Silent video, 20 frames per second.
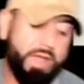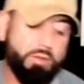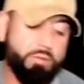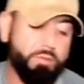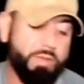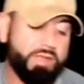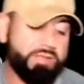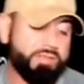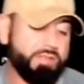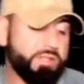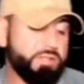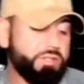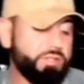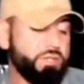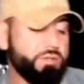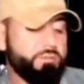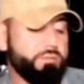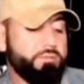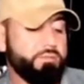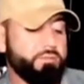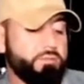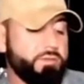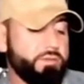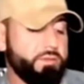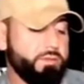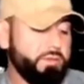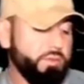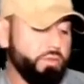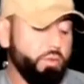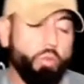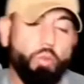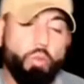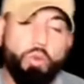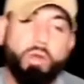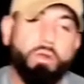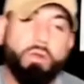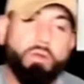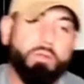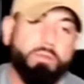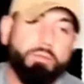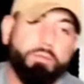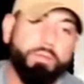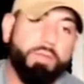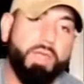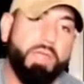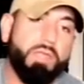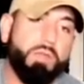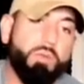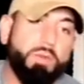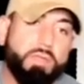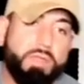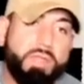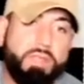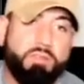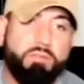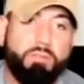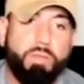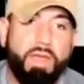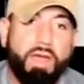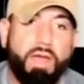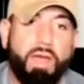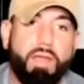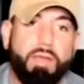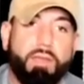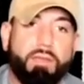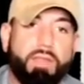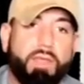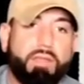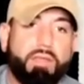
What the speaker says: message to the world that you would leave behind?